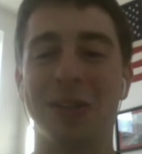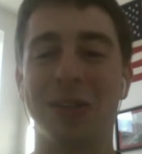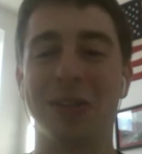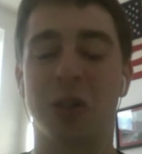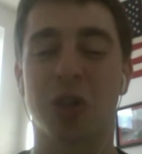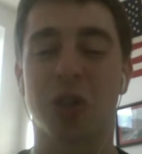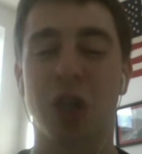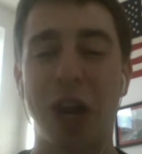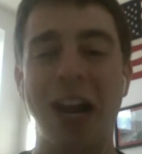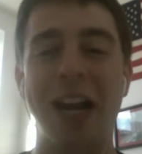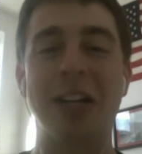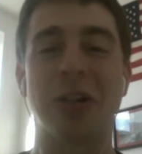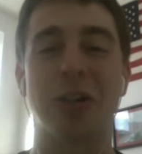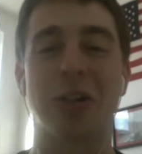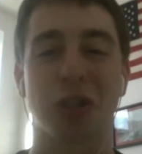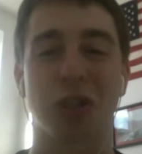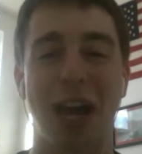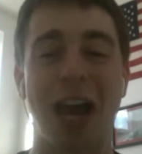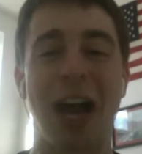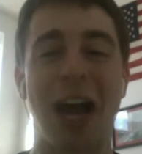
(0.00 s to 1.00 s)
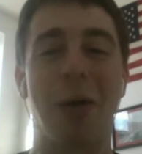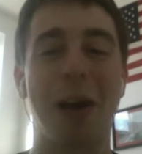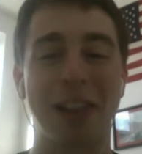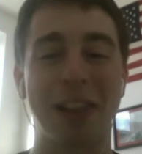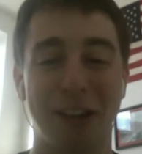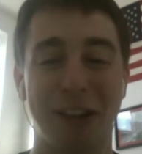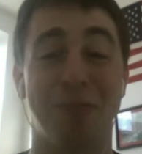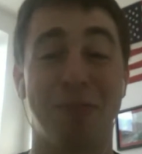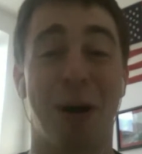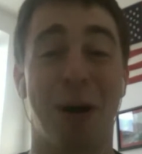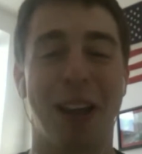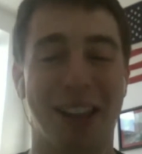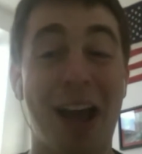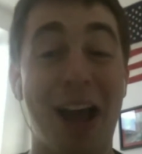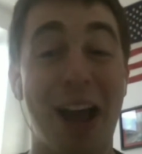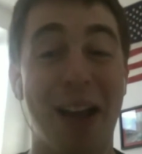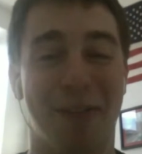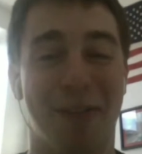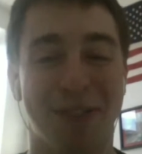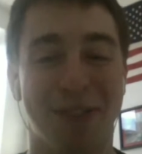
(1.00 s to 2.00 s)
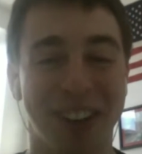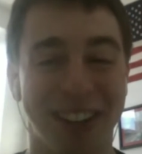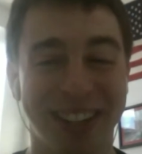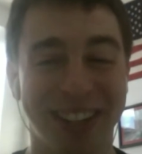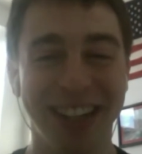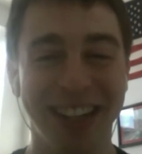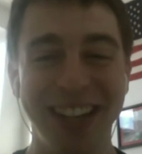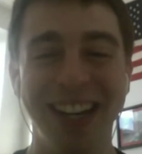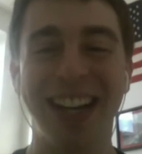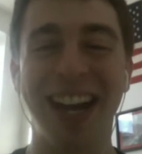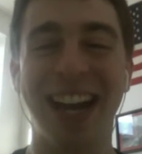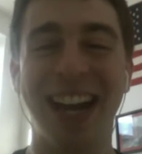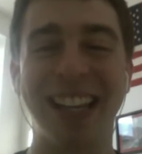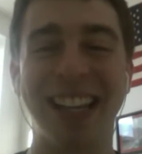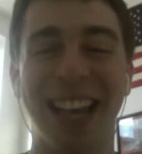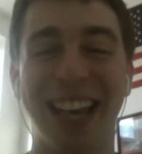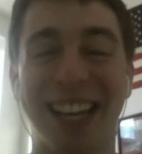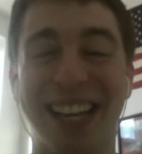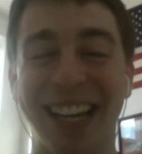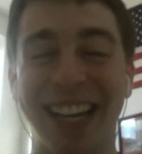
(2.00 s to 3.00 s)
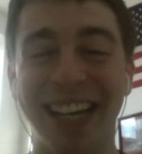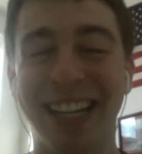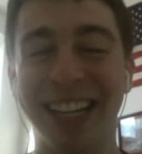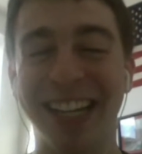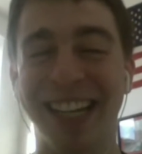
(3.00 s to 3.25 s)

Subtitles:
changed how I live my life, and like,